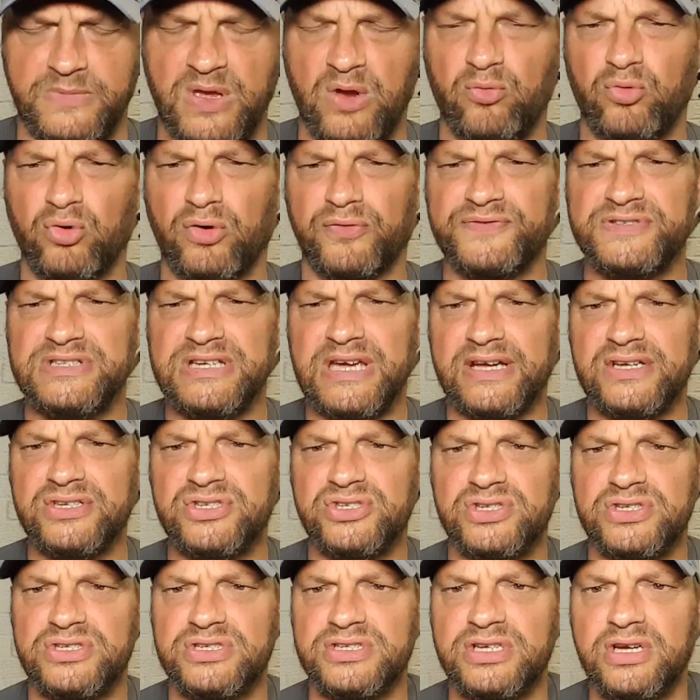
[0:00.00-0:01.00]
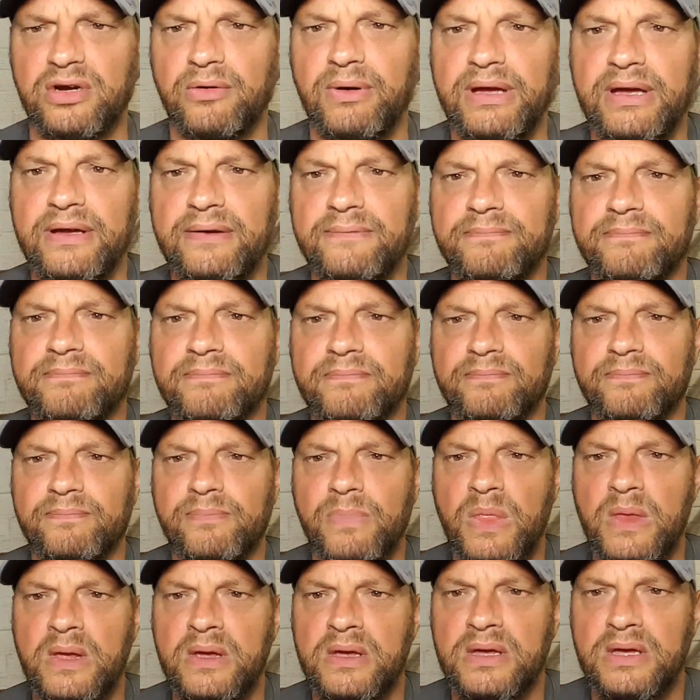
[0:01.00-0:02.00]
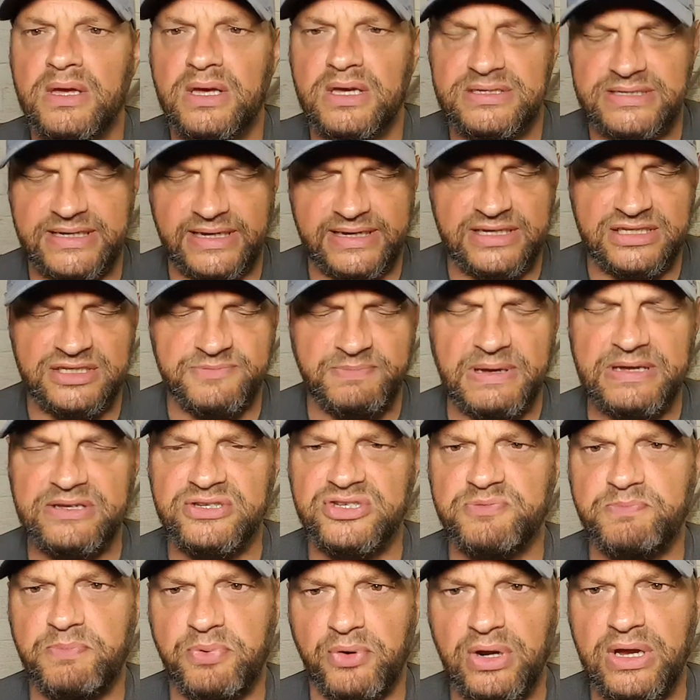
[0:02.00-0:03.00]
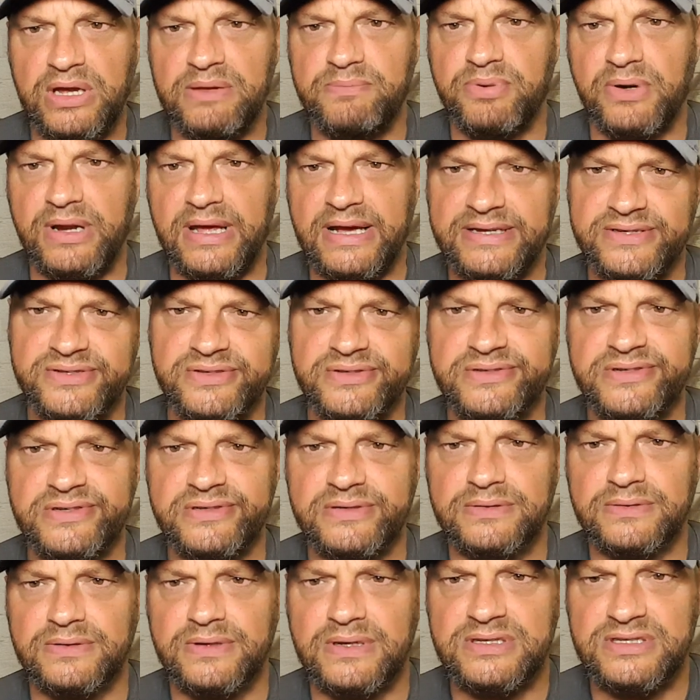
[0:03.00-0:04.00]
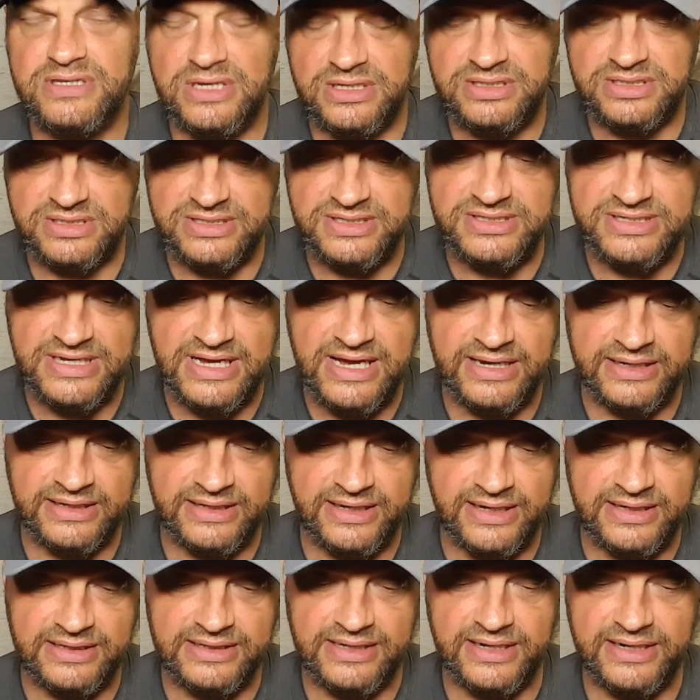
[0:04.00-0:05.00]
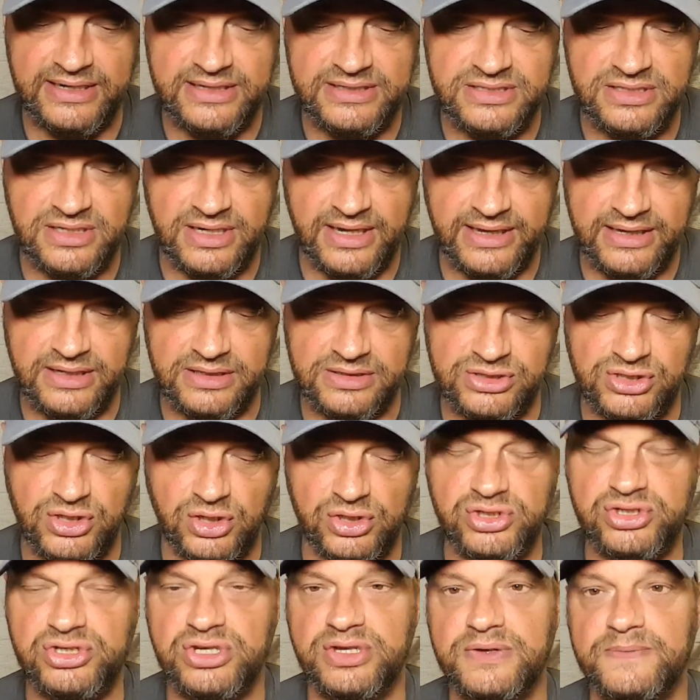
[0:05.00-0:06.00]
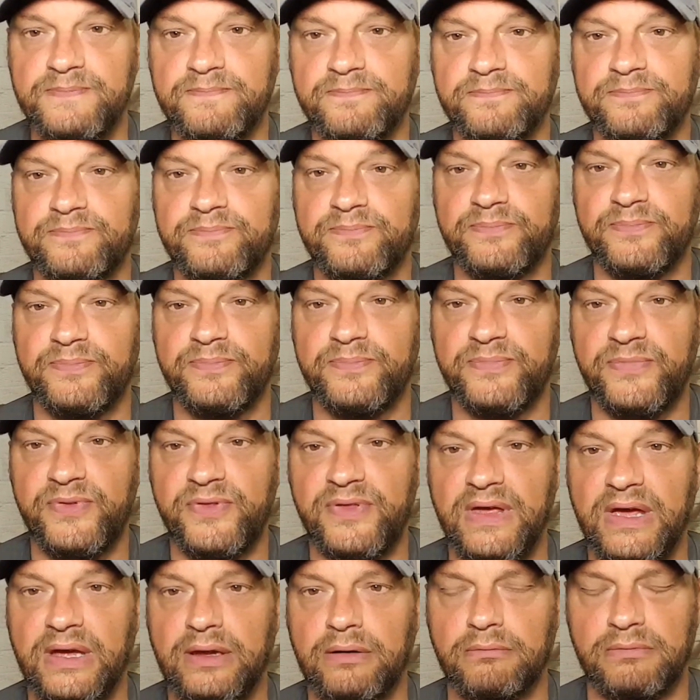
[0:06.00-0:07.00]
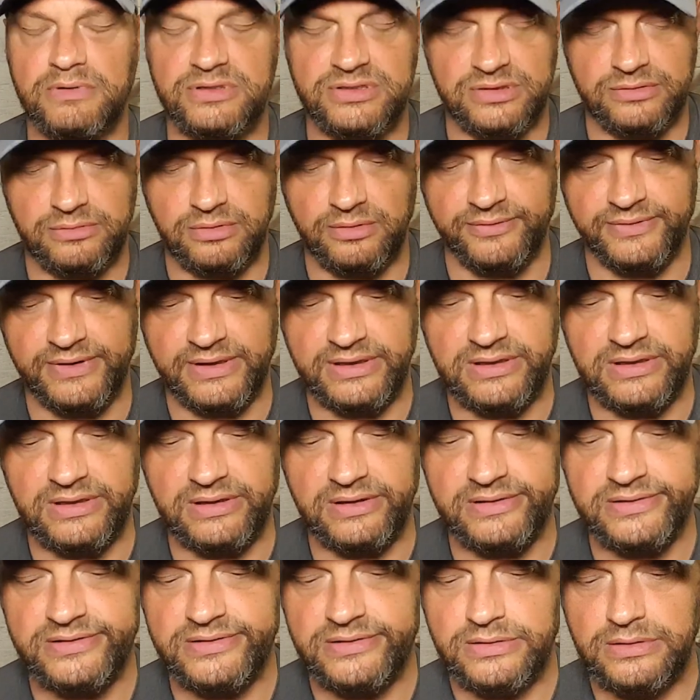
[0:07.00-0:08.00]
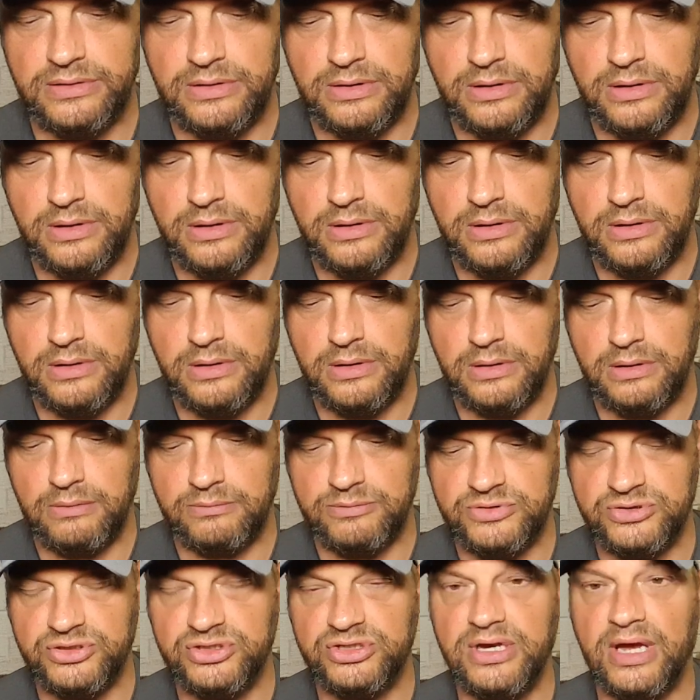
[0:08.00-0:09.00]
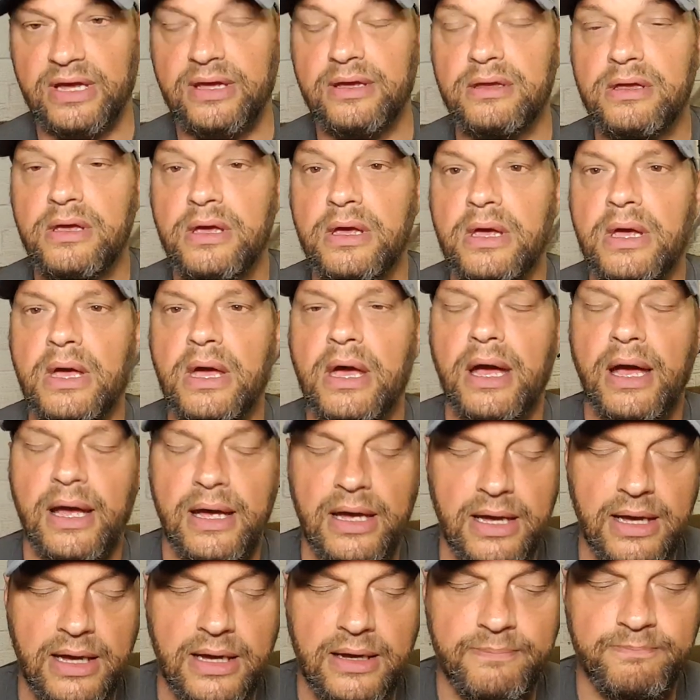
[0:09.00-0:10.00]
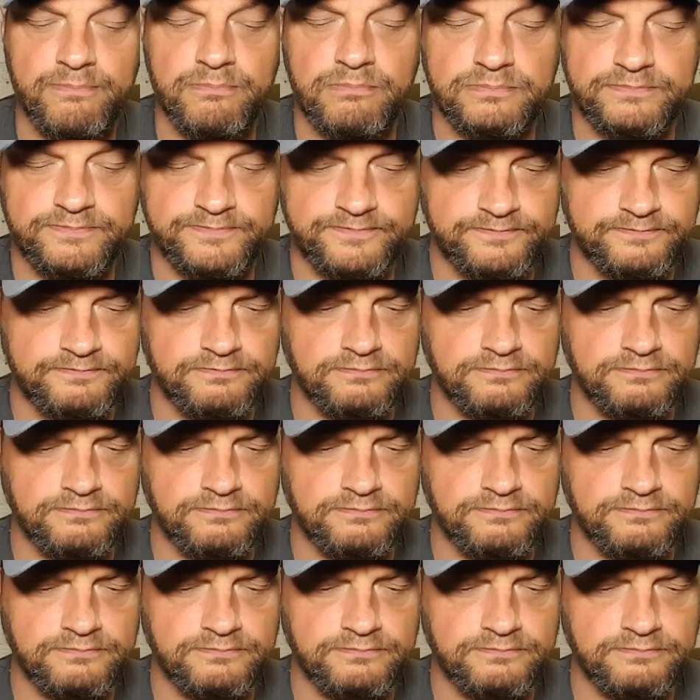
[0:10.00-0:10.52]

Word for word: a rough texture to it it's like it's been sprayed but it hasn't it's it's designed like that it isn't like a dodgy thing which I don't think it is just checking um,